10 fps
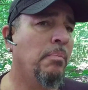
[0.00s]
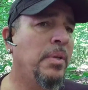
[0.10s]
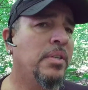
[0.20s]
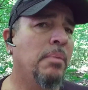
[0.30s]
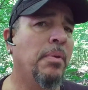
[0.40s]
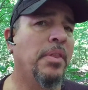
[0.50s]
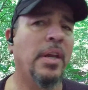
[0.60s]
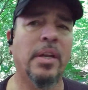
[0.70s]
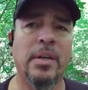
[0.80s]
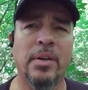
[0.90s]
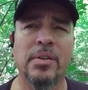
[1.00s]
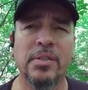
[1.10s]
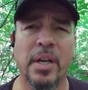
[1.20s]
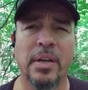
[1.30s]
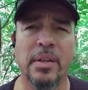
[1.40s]
be sympathetic and
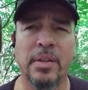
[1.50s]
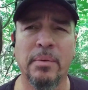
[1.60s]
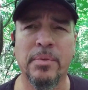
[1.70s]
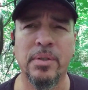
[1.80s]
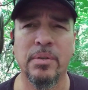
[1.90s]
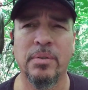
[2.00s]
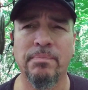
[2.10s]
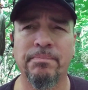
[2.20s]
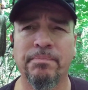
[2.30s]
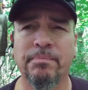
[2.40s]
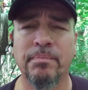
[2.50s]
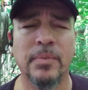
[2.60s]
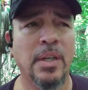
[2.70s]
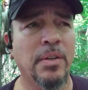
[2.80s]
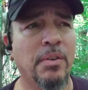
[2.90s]
understanding of them too,
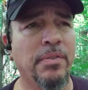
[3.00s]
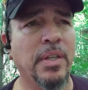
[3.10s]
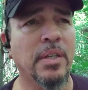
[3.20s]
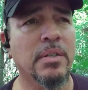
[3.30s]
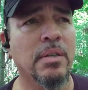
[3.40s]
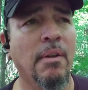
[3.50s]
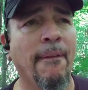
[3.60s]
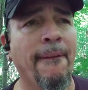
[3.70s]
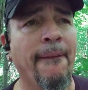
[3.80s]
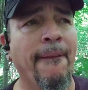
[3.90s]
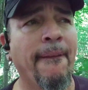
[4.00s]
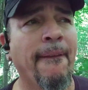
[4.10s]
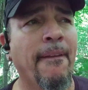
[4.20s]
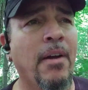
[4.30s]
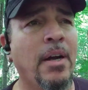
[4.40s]
and their feelings.
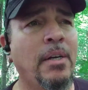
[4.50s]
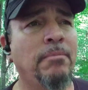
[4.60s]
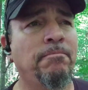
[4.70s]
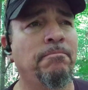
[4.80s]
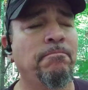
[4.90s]
Um,